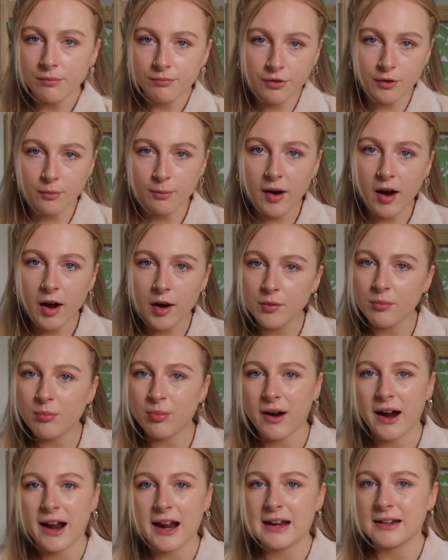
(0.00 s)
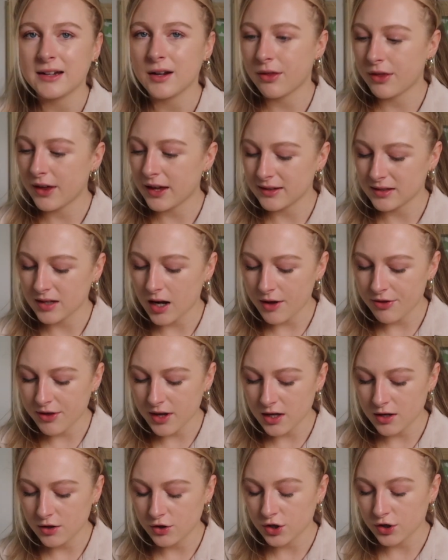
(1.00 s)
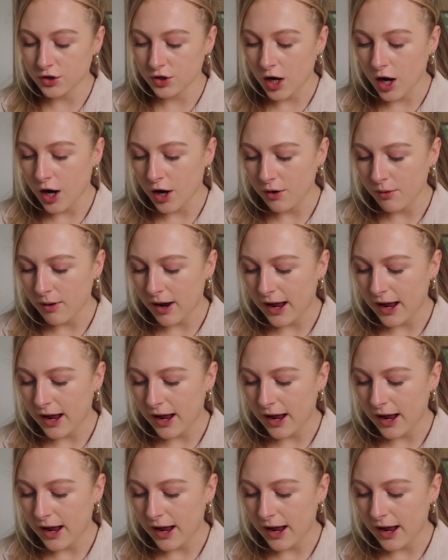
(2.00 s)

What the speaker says: from my own brain, things that I think you should know